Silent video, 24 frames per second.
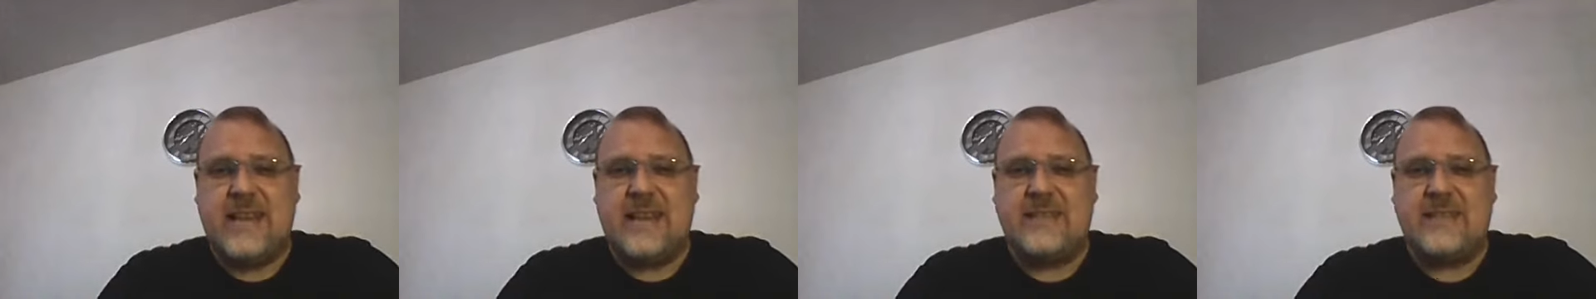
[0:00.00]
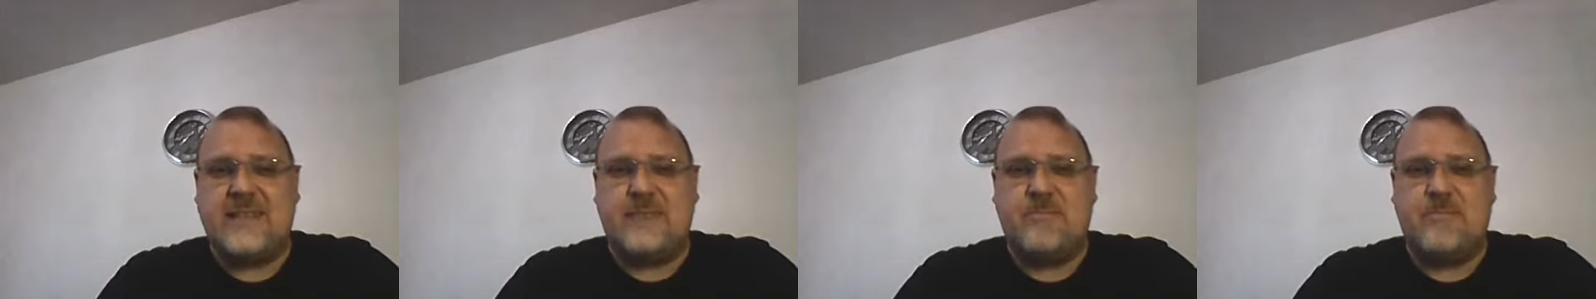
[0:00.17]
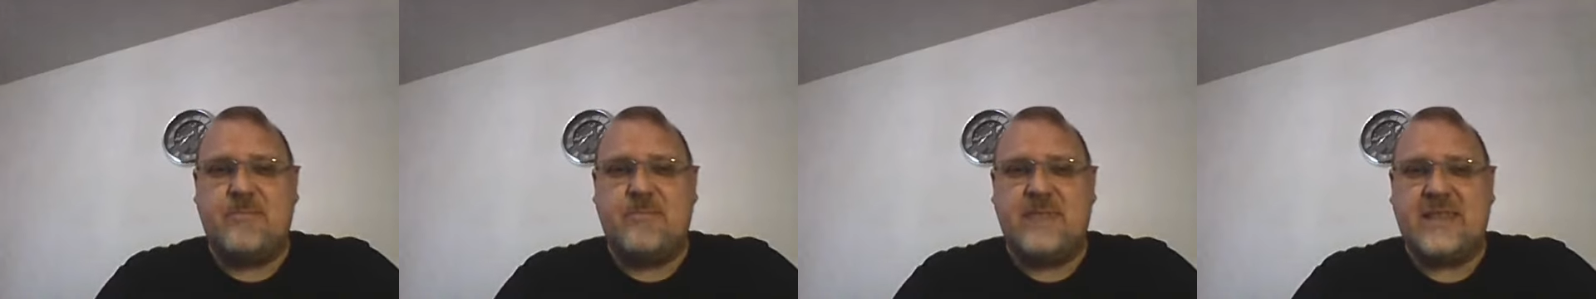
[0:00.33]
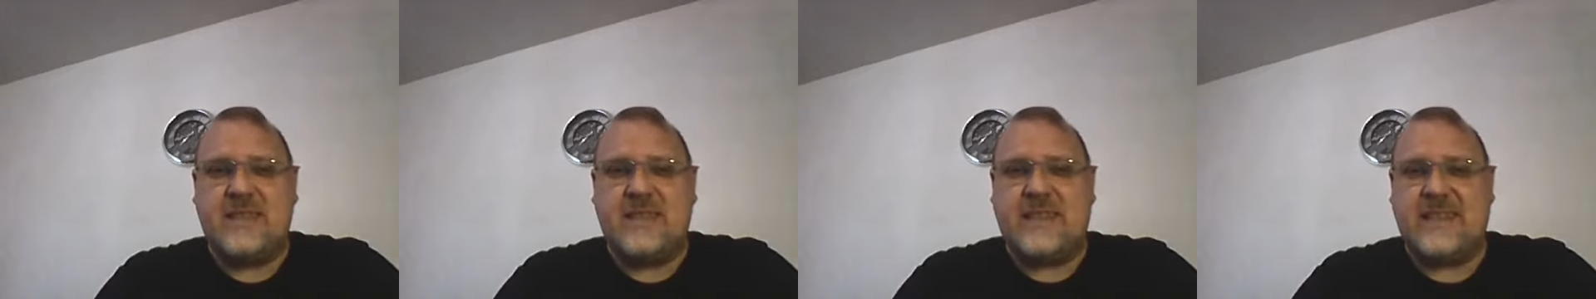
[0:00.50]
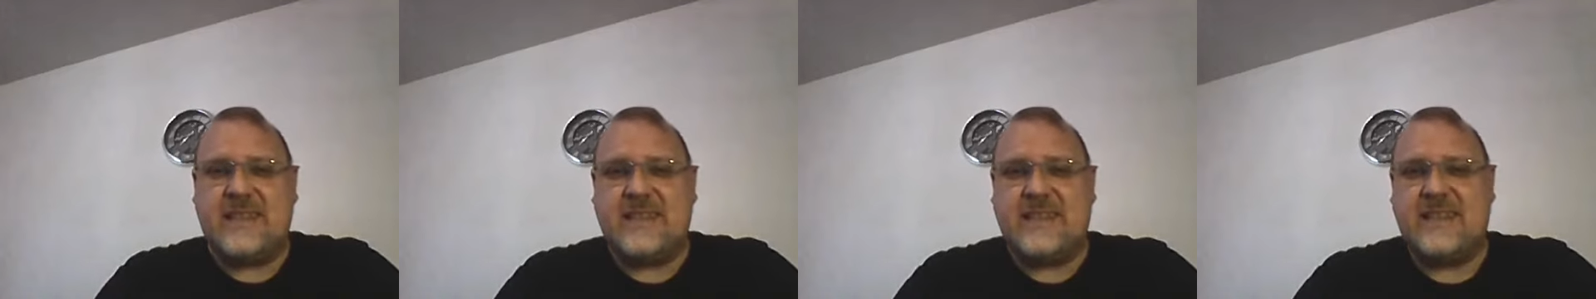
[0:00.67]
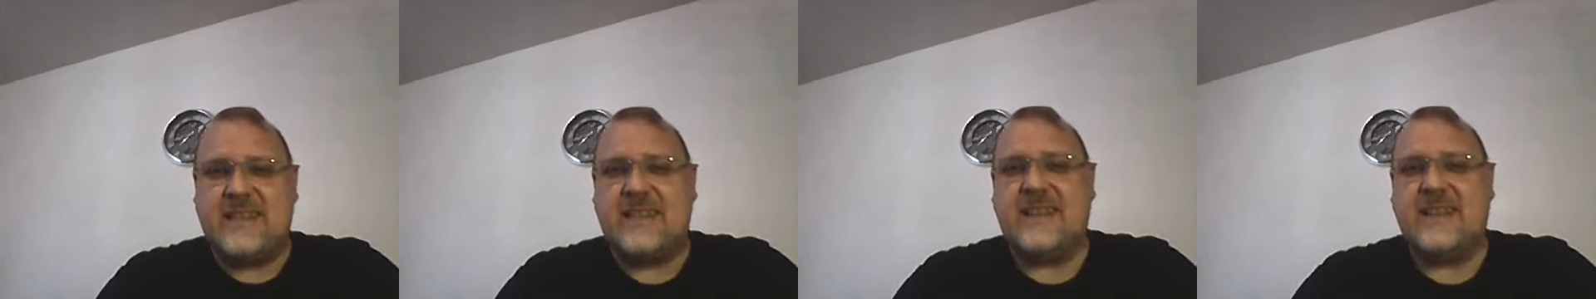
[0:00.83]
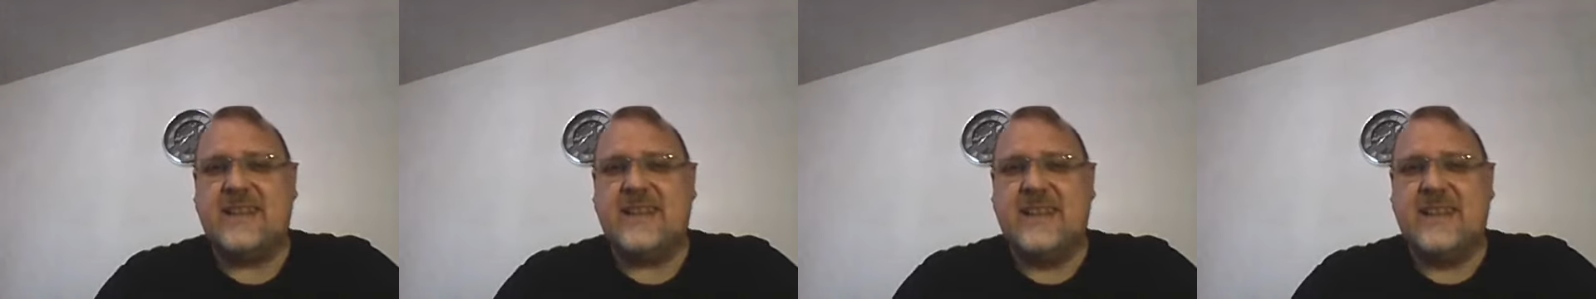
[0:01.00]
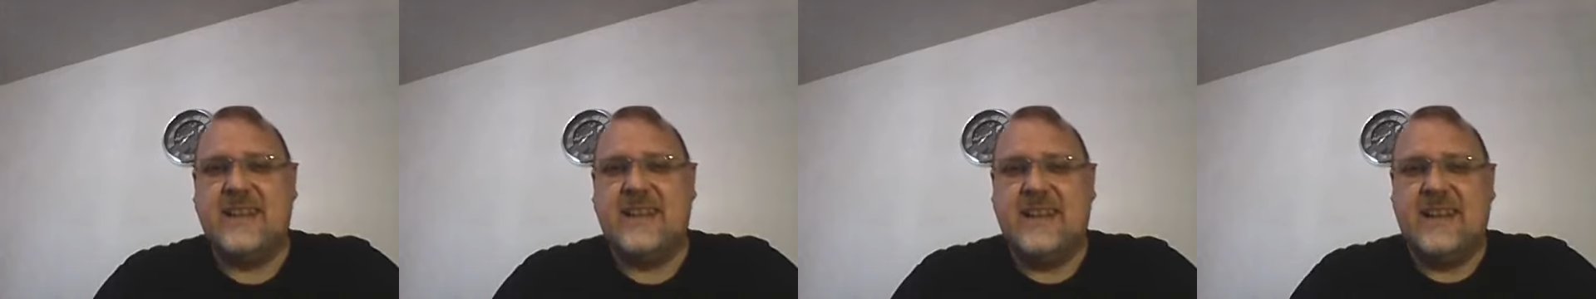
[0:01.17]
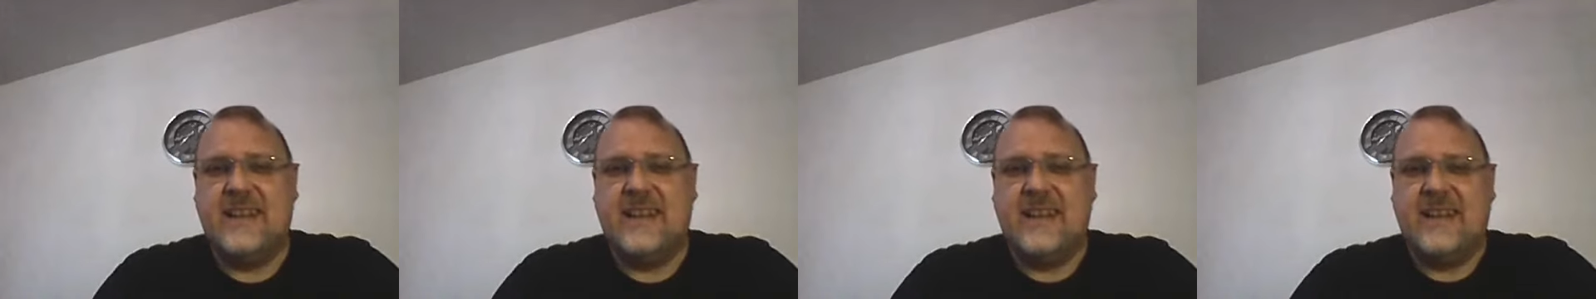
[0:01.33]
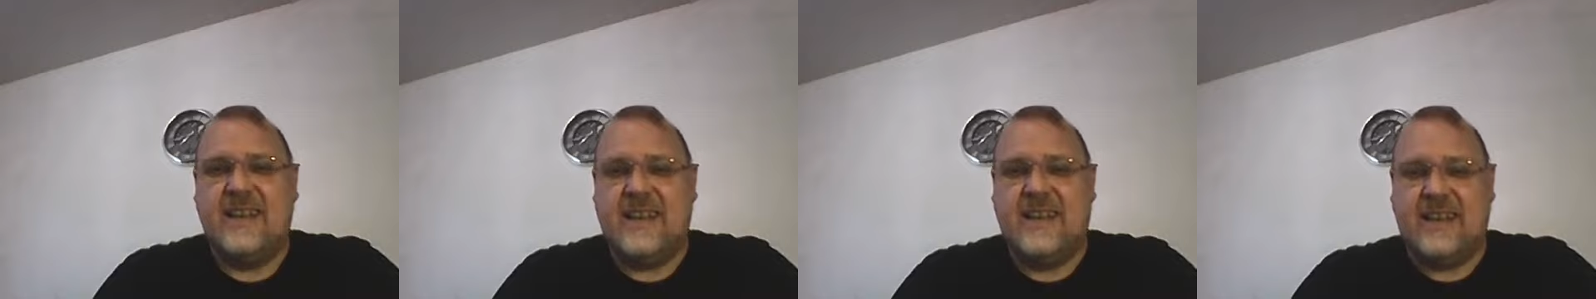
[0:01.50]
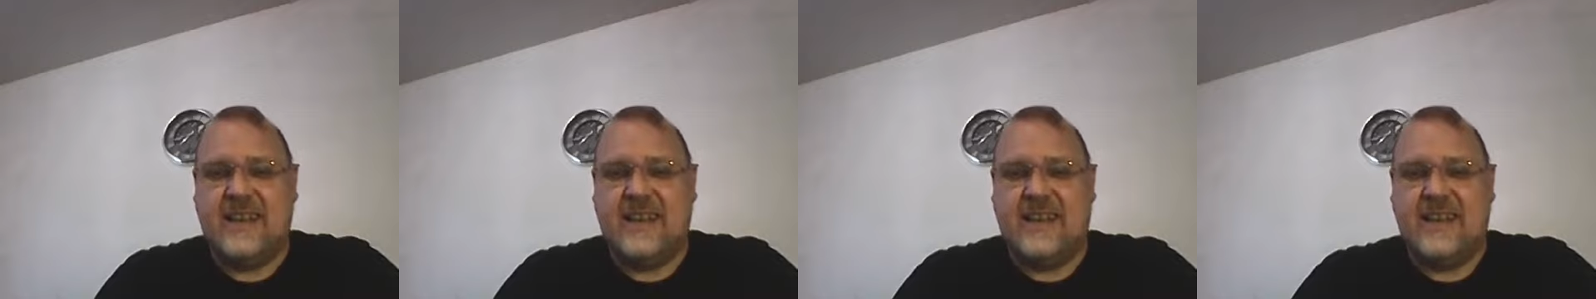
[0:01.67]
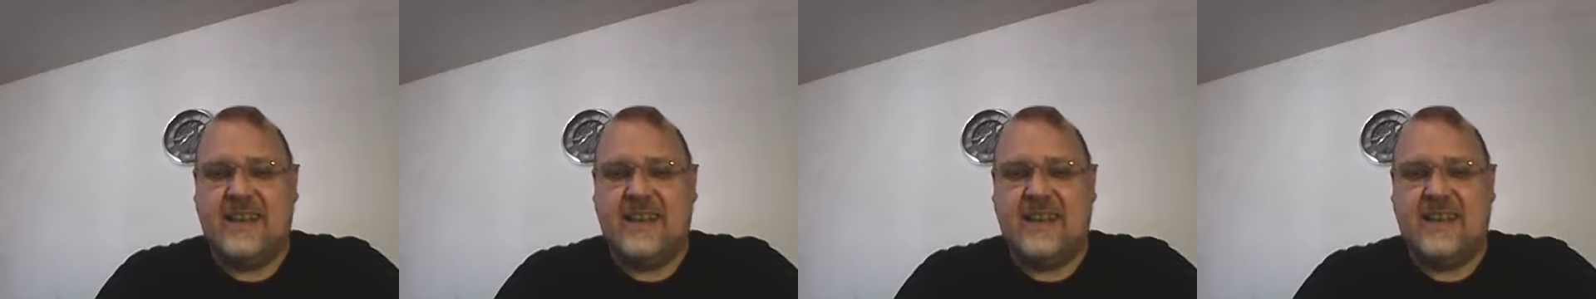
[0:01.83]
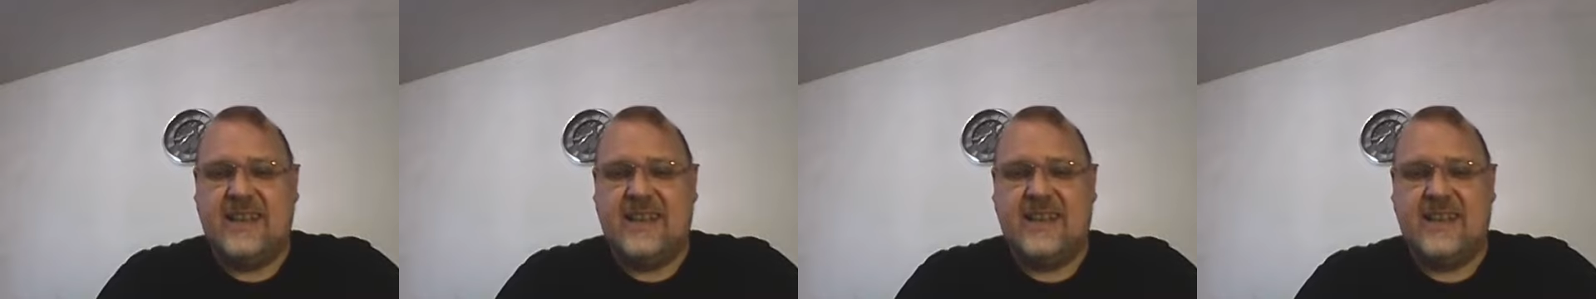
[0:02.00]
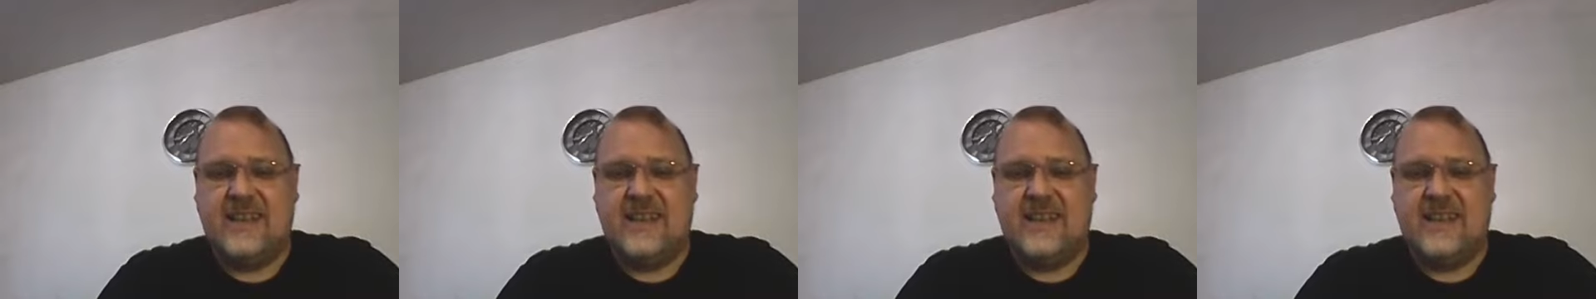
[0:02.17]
isms. Uh,